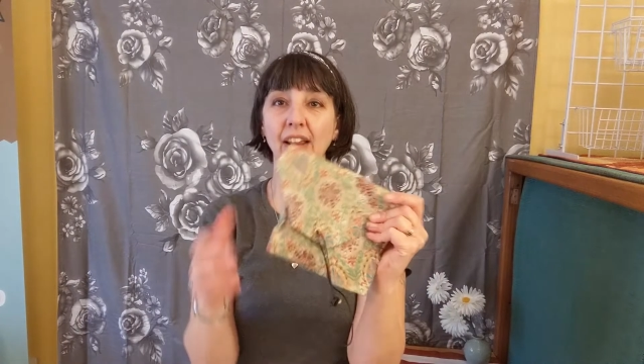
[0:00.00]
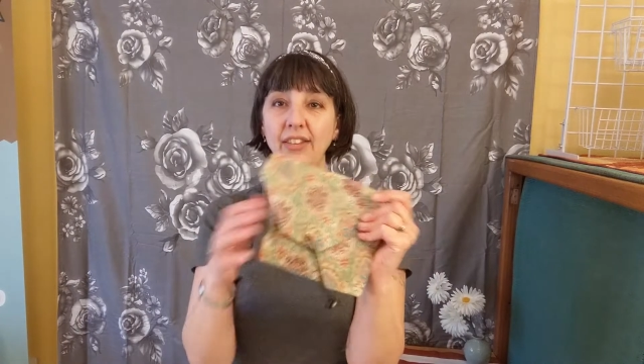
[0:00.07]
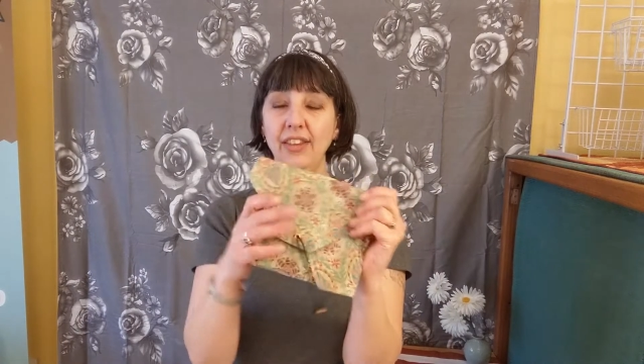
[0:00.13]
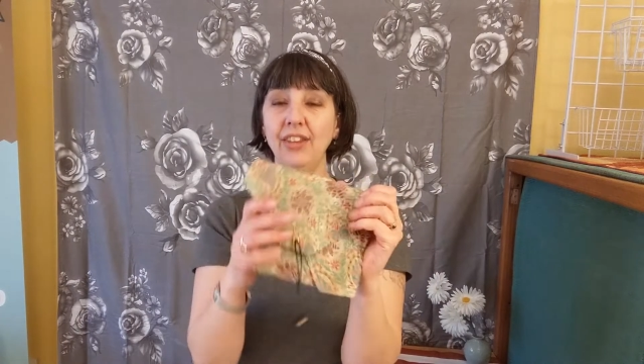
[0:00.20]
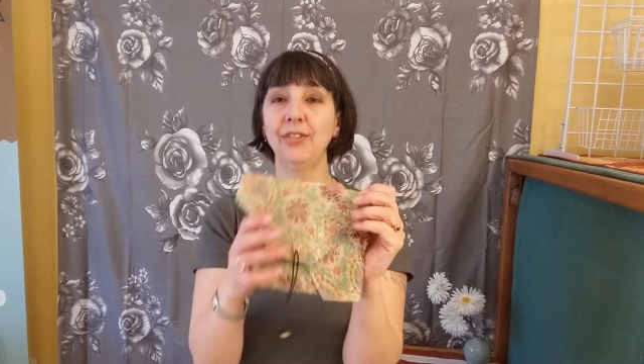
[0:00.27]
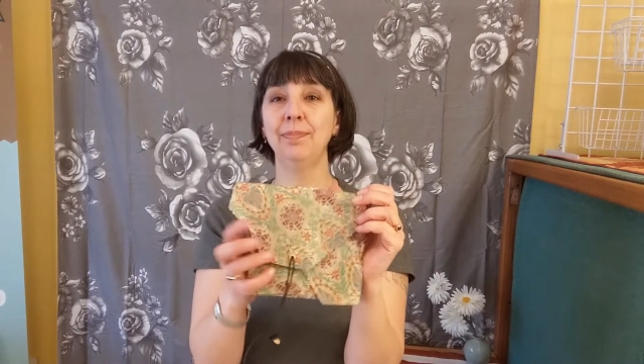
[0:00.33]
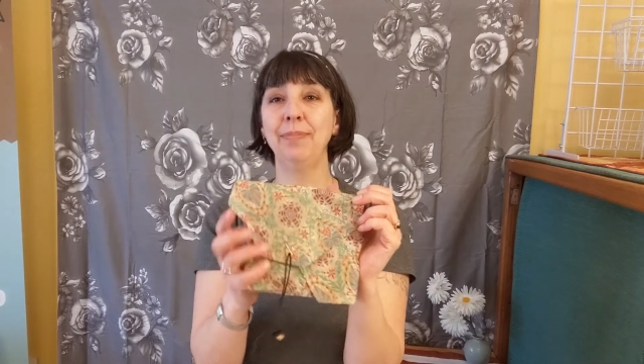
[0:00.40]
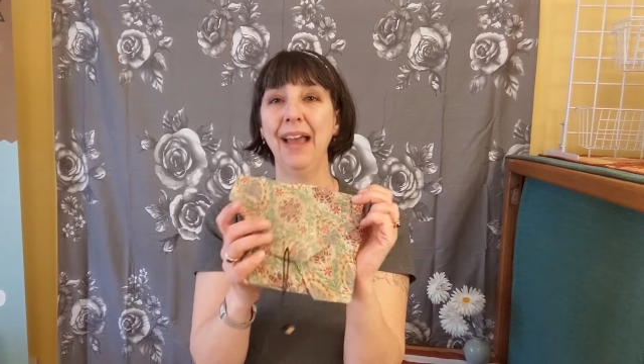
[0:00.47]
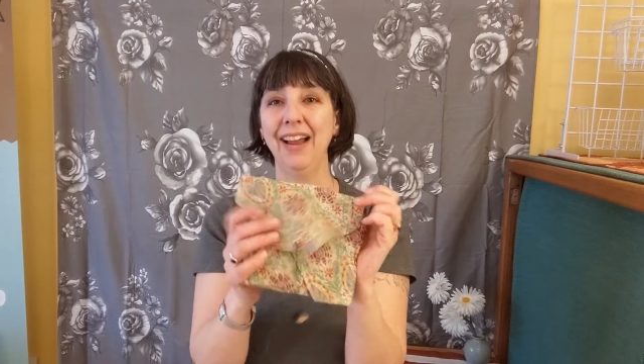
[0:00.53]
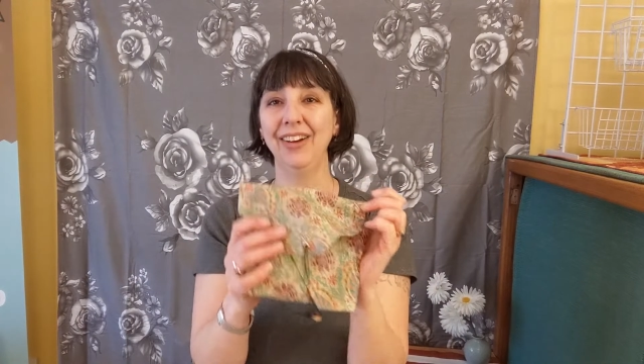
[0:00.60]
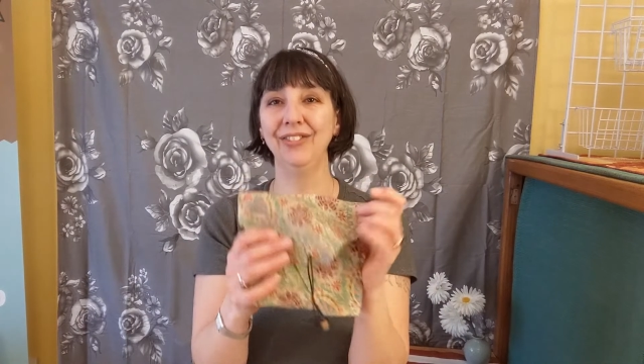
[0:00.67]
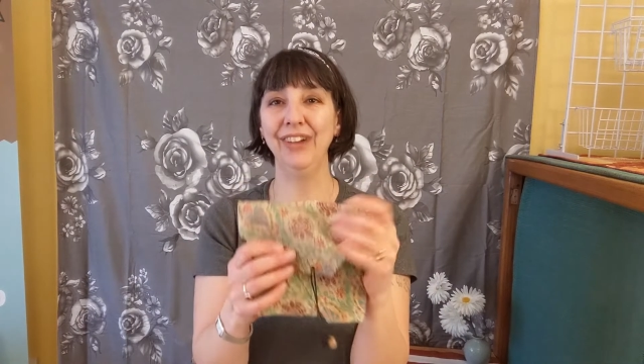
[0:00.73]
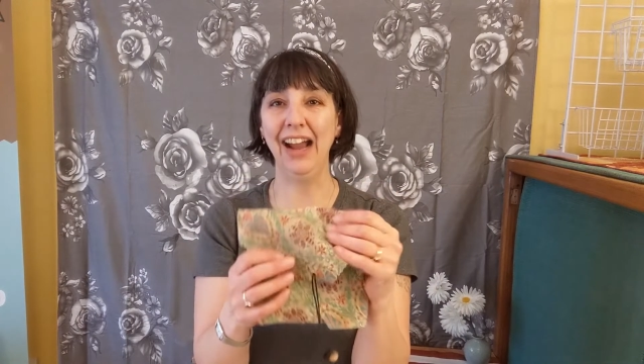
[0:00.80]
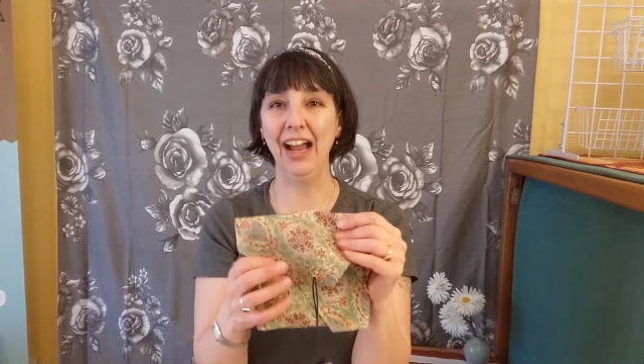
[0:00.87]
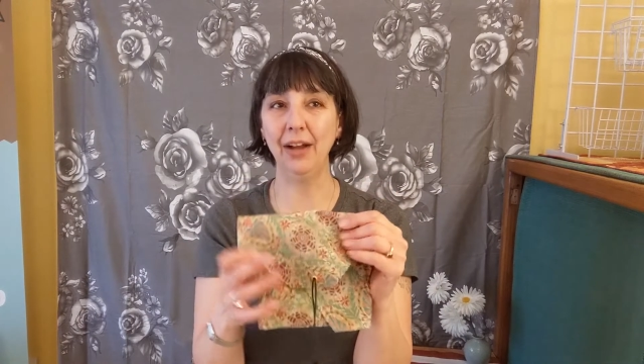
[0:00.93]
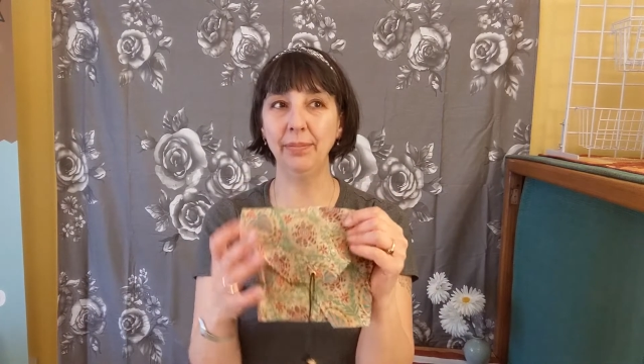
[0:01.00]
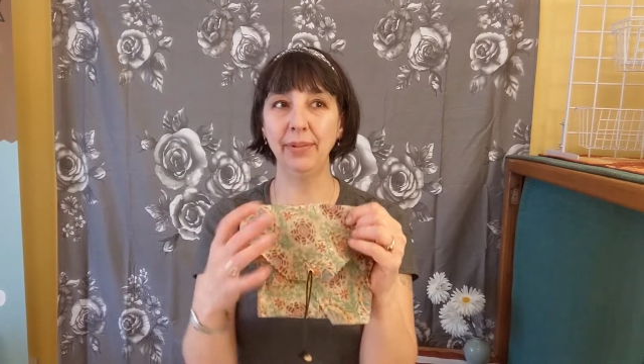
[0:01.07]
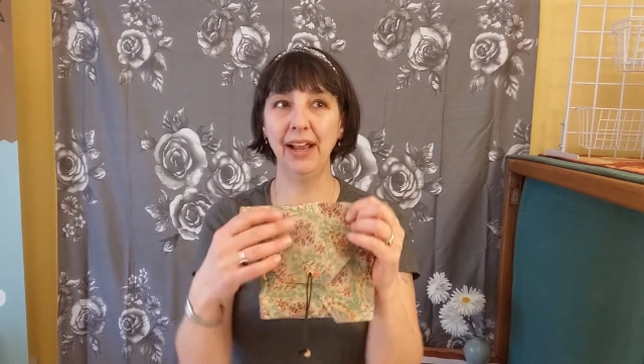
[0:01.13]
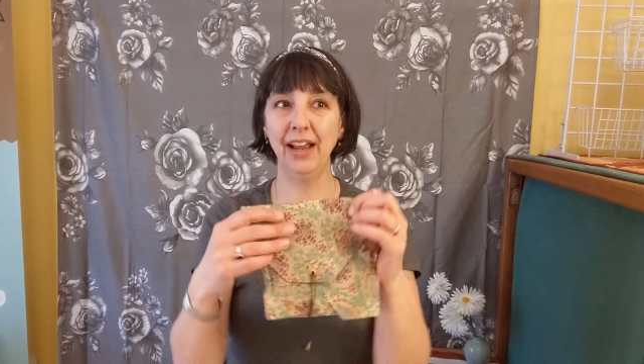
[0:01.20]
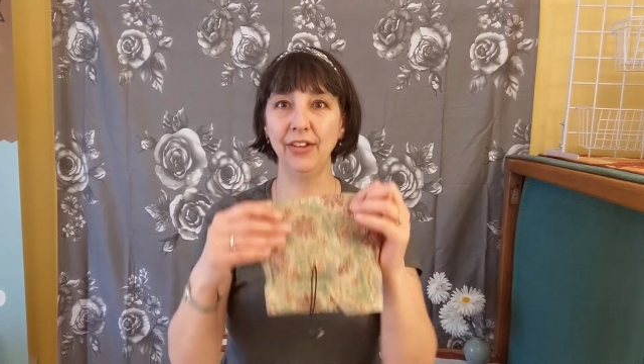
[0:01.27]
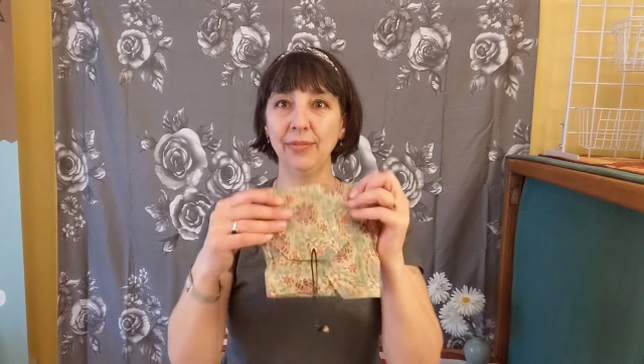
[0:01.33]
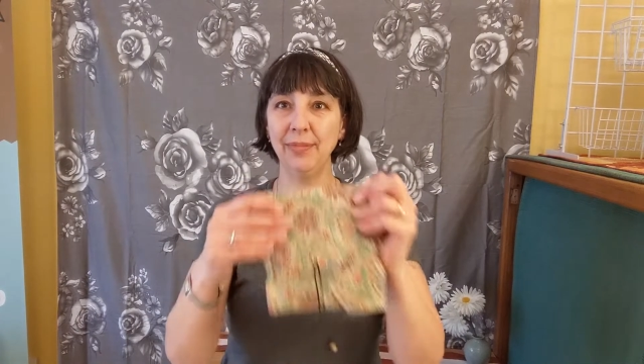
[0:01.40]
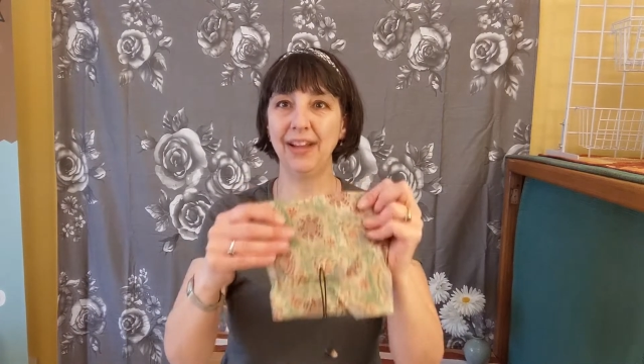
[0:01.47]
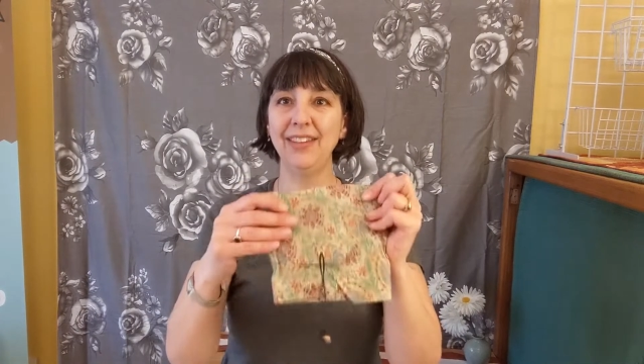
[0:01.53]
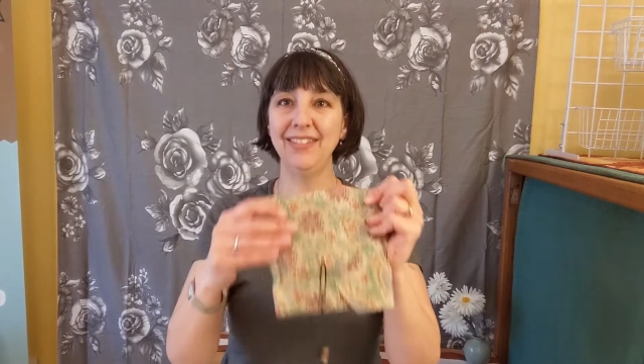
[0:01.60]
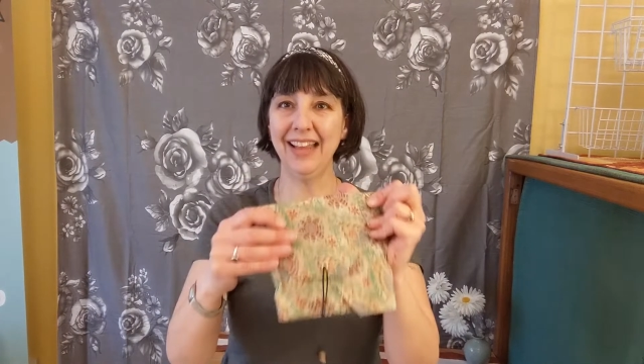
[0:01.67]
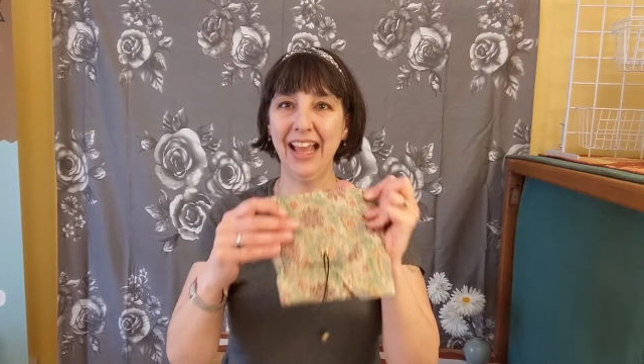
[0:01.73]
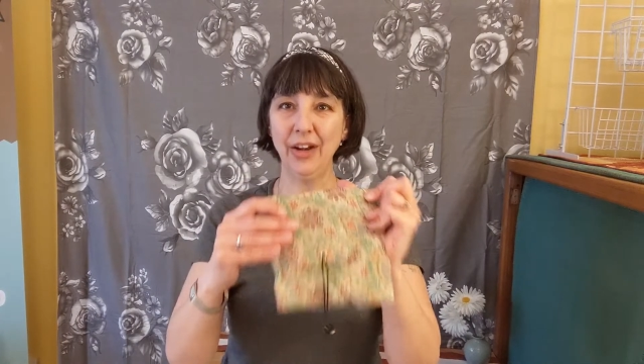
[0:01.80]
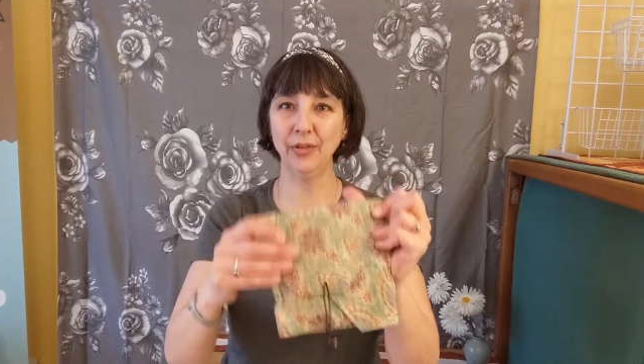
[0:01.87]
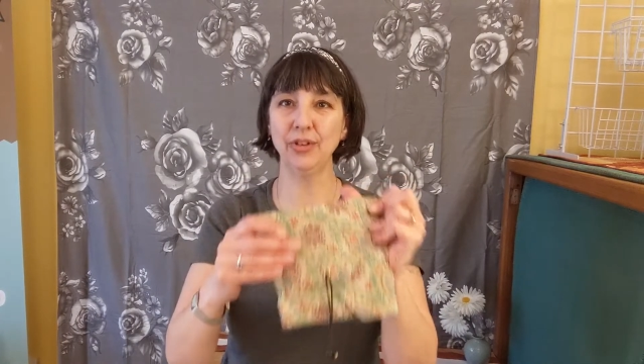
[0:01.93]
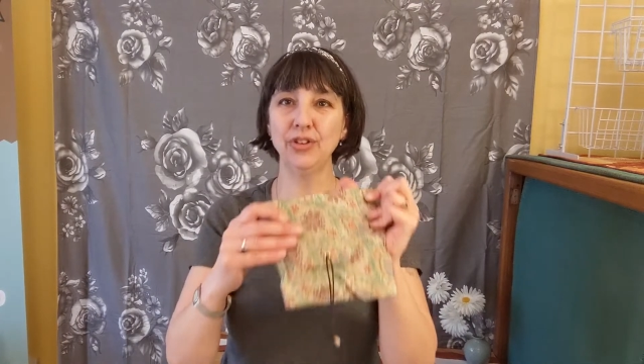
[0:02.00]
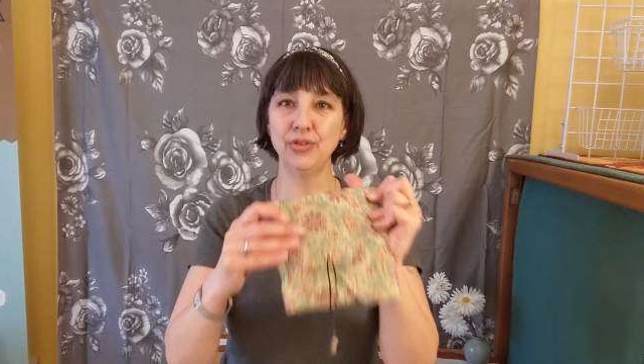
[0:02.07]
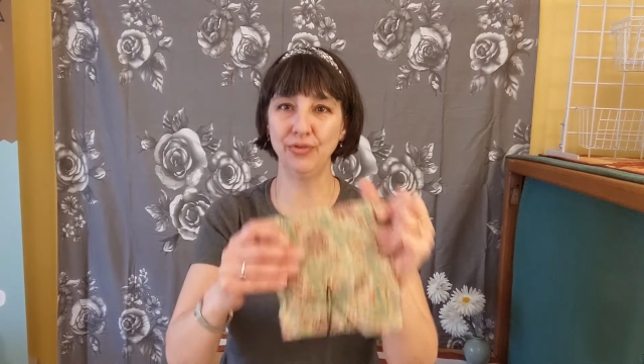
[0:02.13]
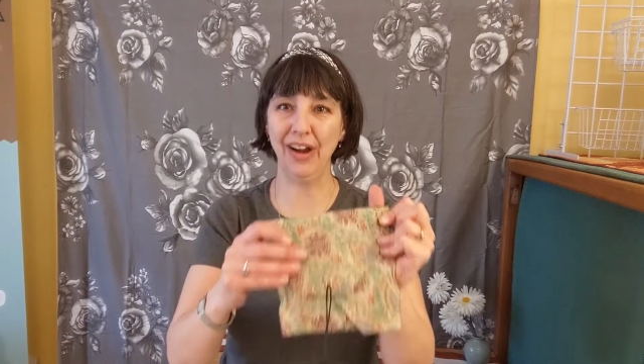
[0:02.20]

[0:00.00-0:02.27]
this wrap as my sandwich